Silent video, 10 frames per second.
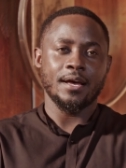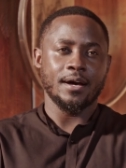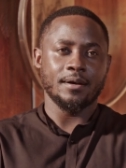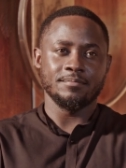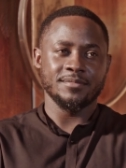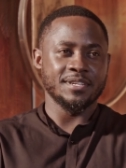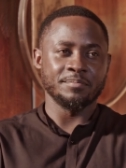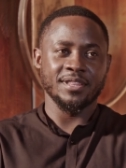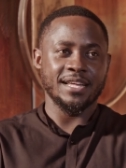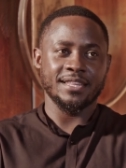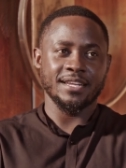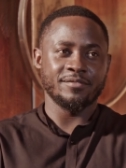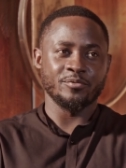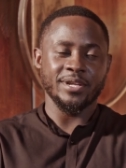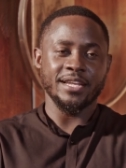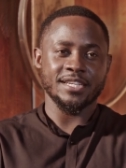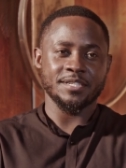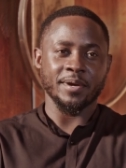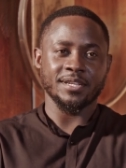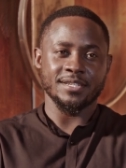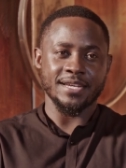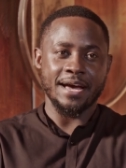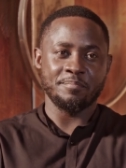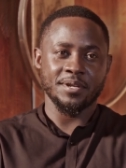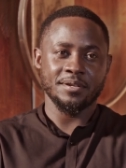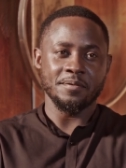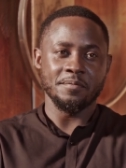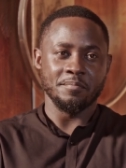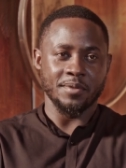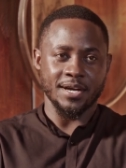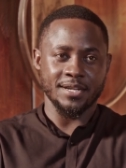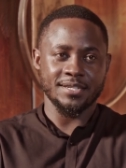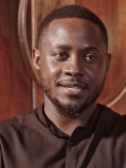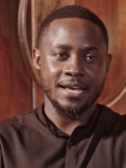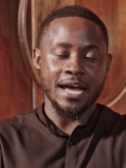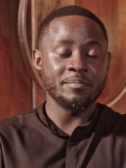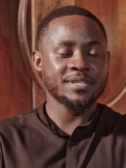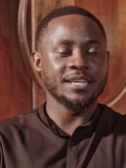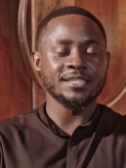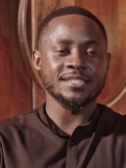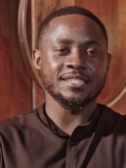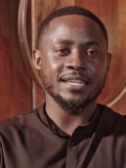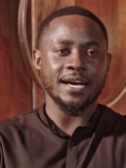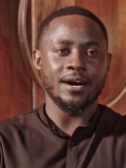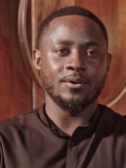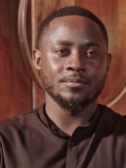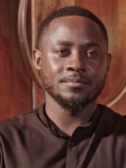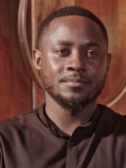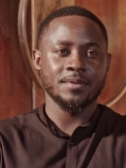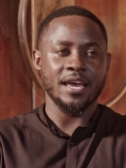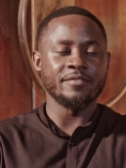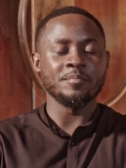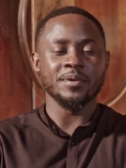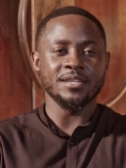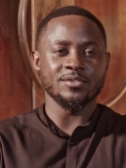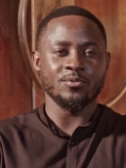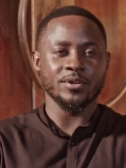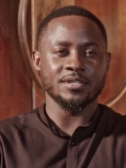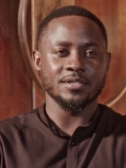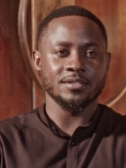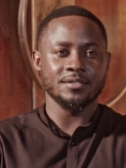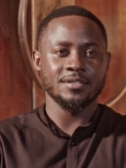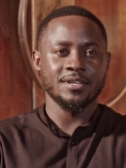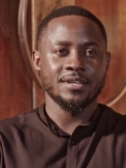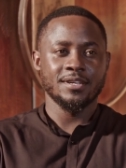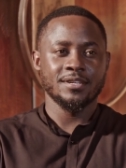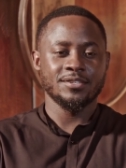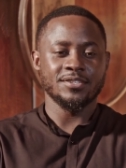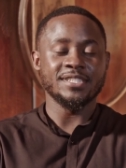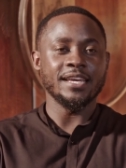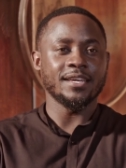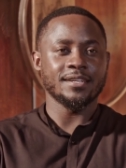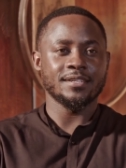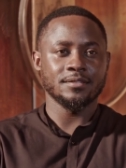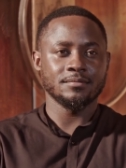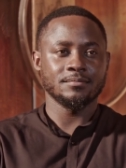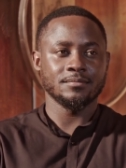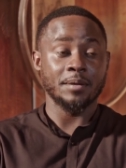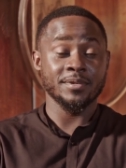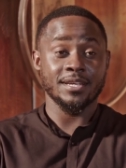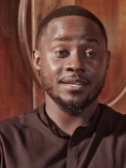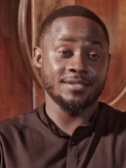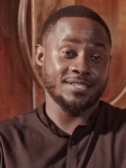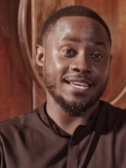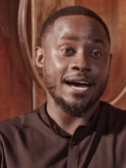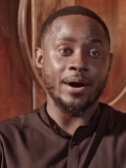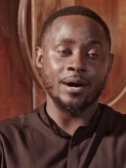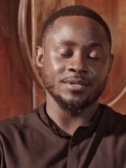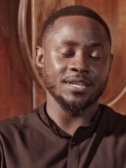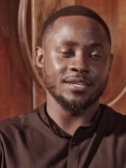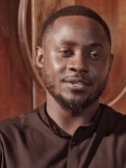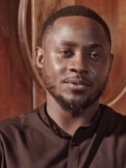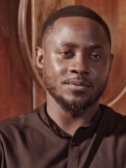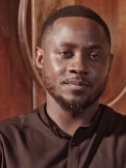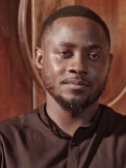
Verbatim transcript: Um, something that they never really expected to happen, but I'm excited to see how everybody is going to, to take it. I'm excited to see how I'll take it too.